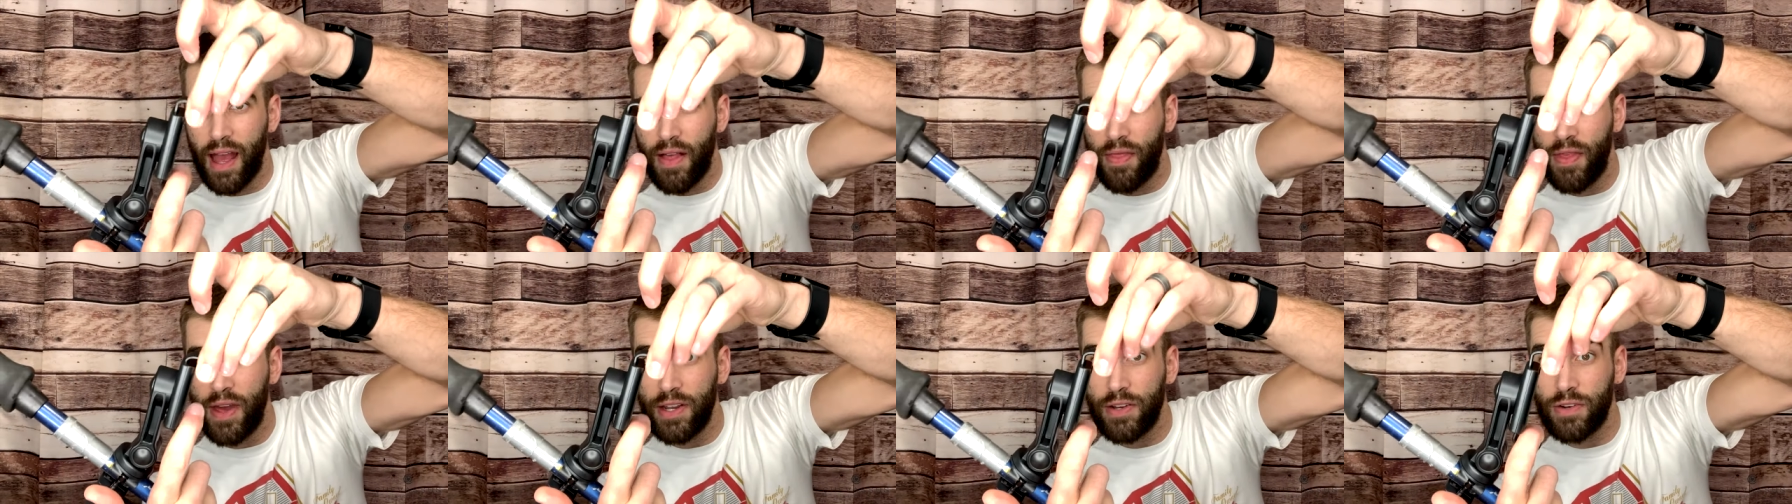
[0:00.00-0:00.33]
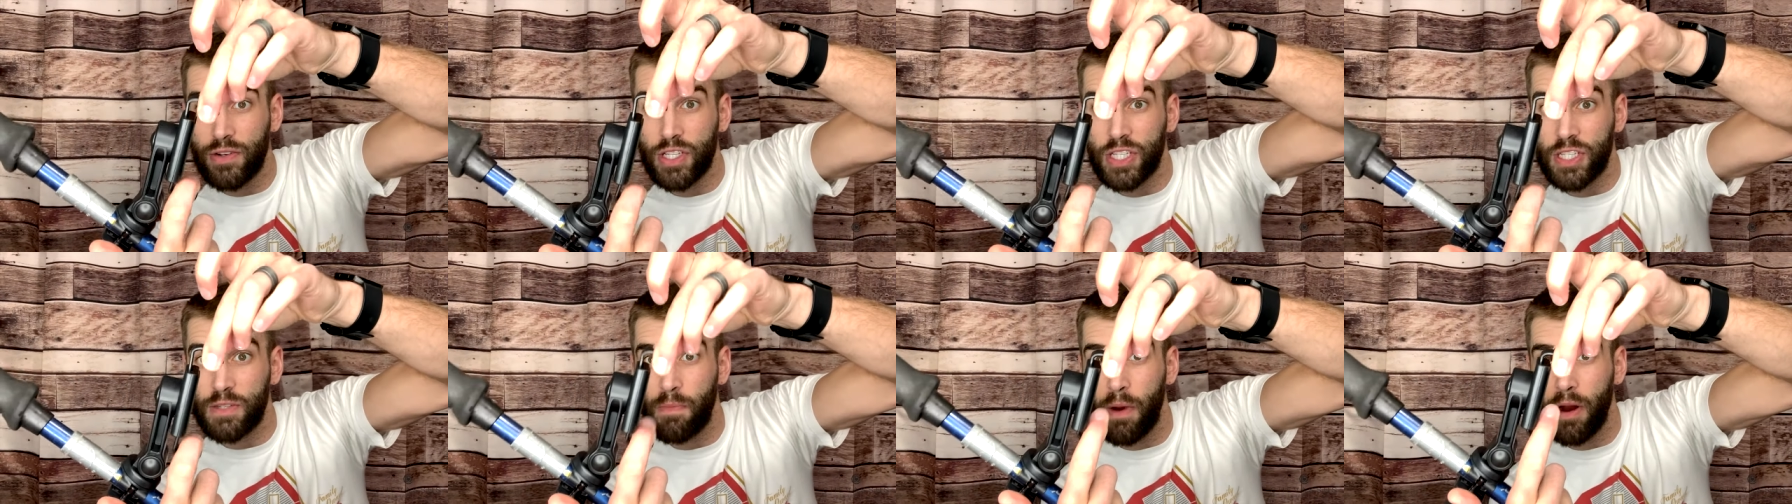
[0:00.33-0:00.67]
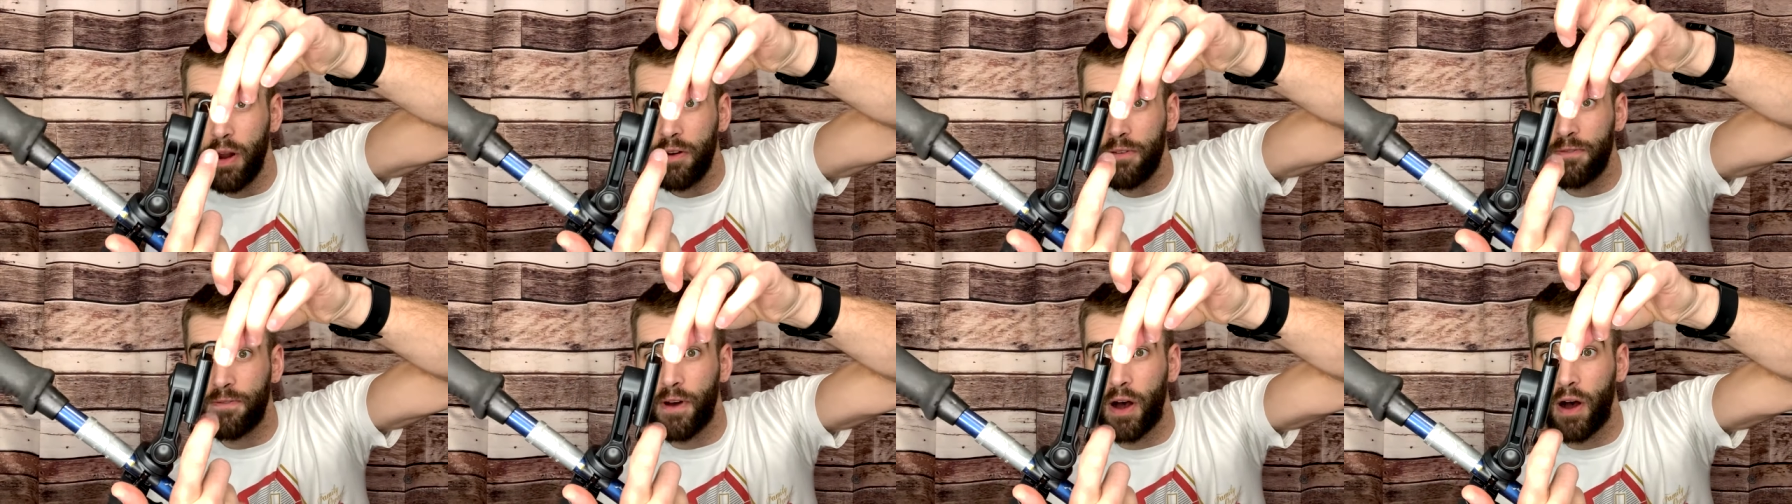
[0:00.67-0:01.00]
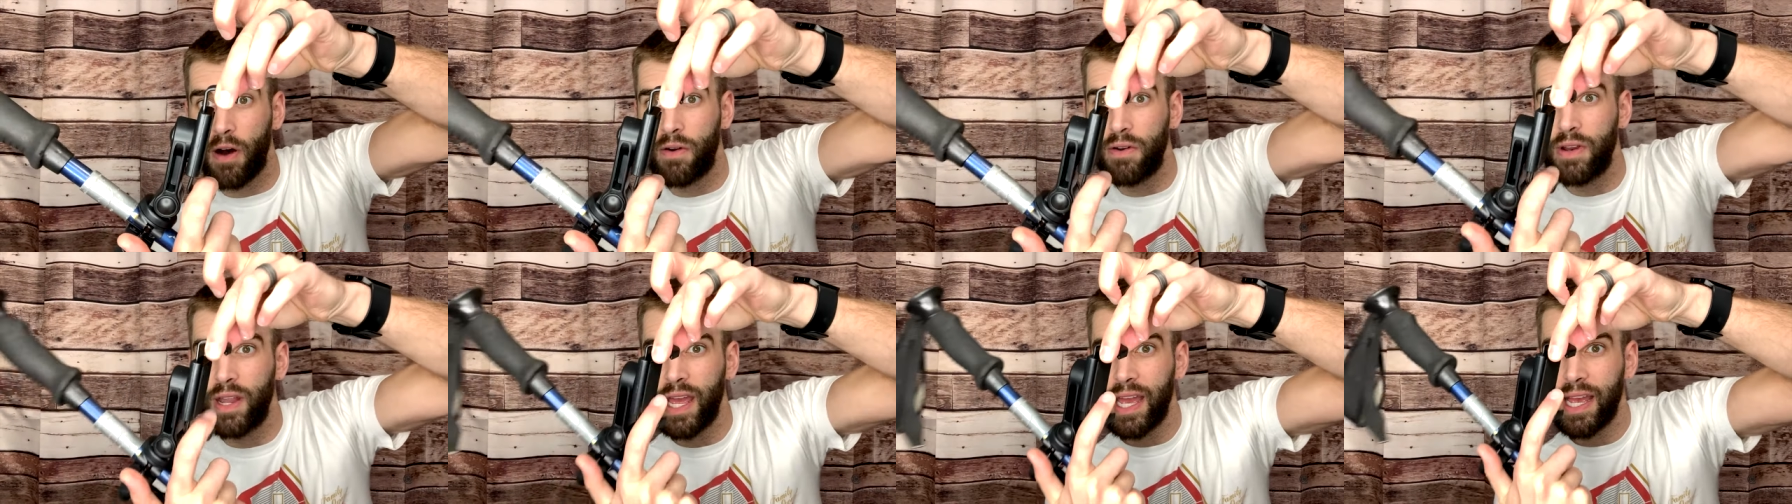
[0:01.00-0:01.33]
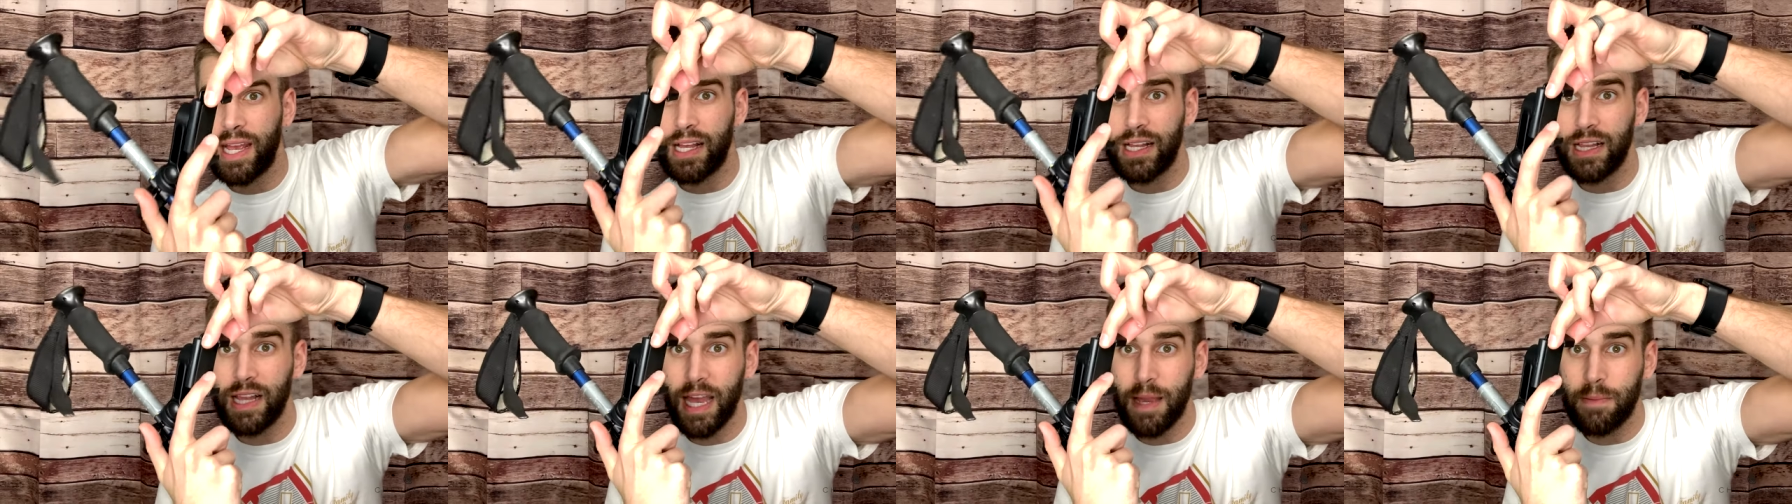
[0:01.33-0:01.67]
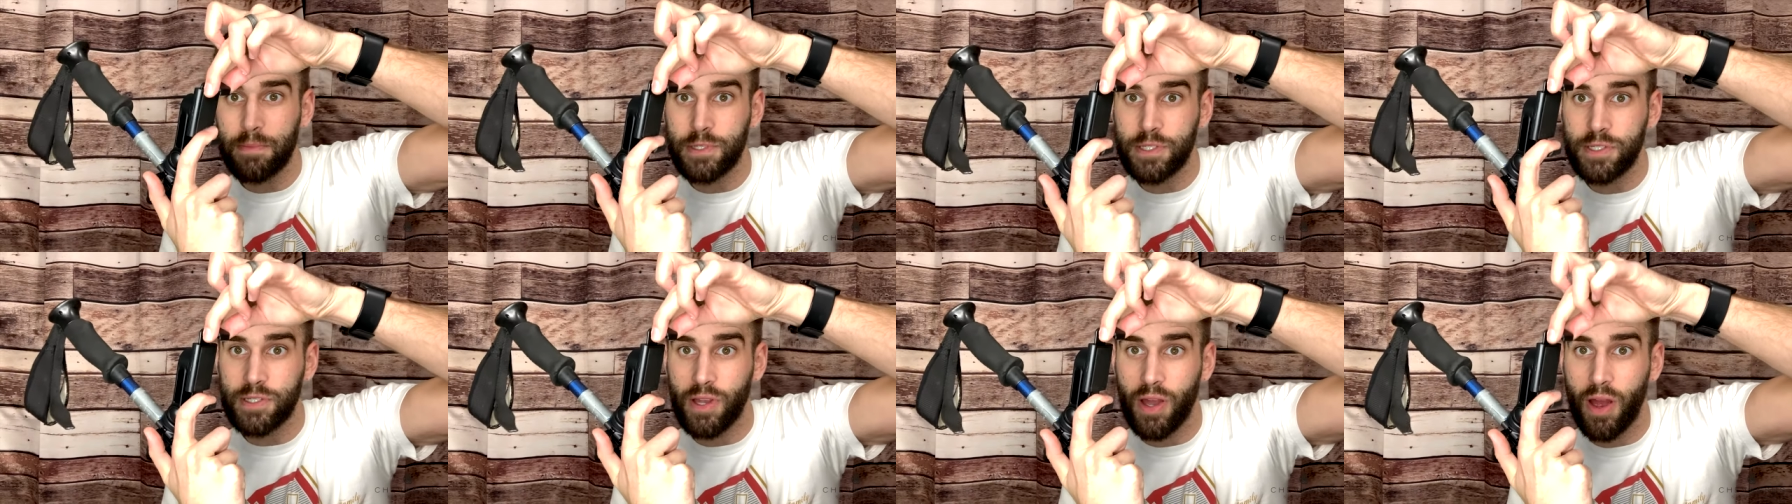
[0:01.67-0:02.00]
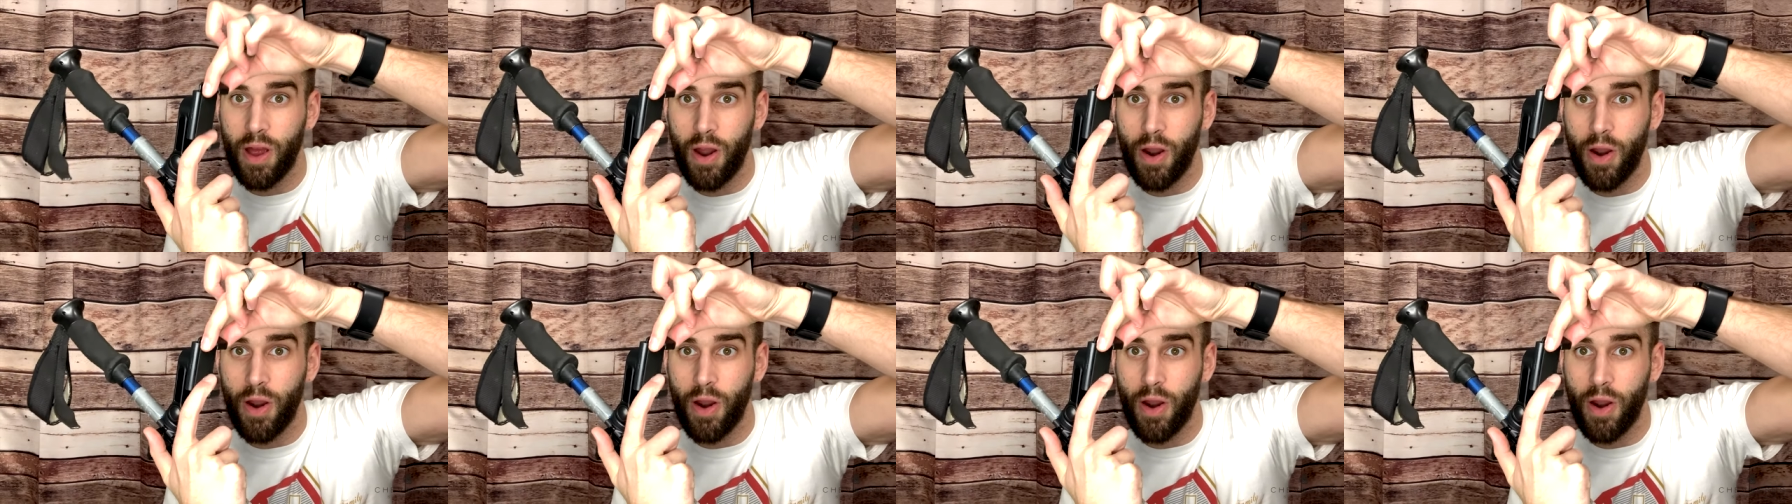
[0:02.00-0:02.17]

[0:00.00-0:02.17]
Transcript: Then your smartphone clamps